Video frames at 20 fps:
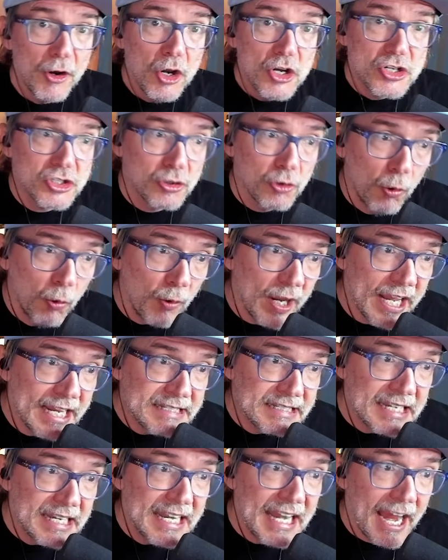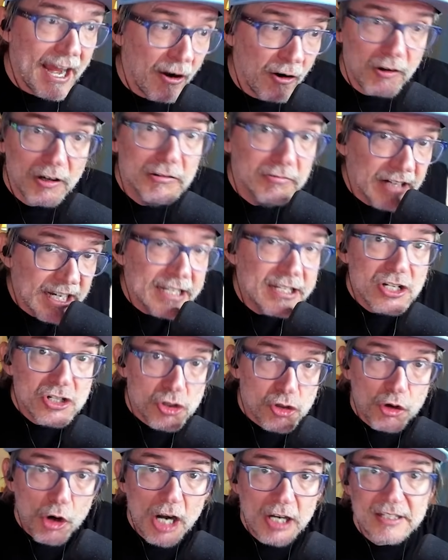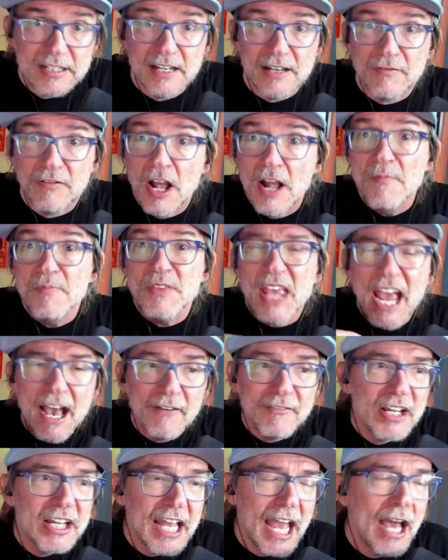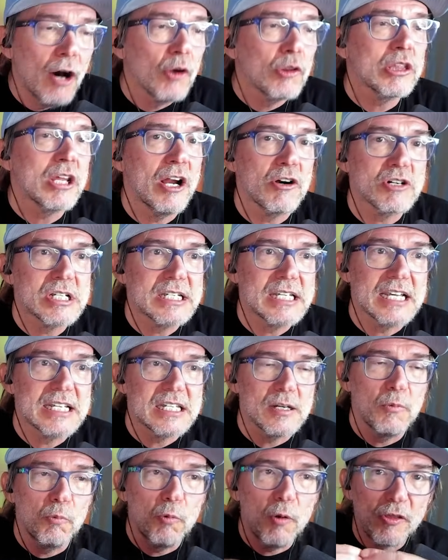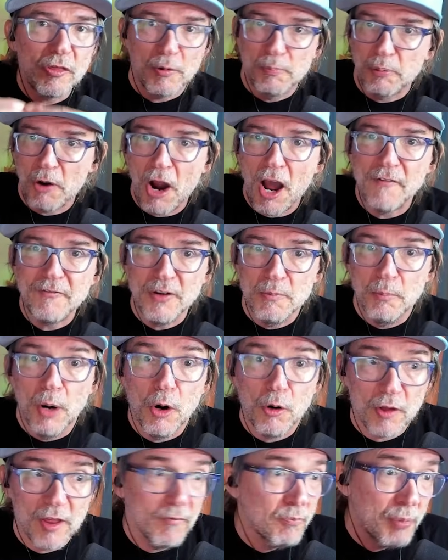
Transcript: So it's inherently destructive having a healthcare system with a profit motive.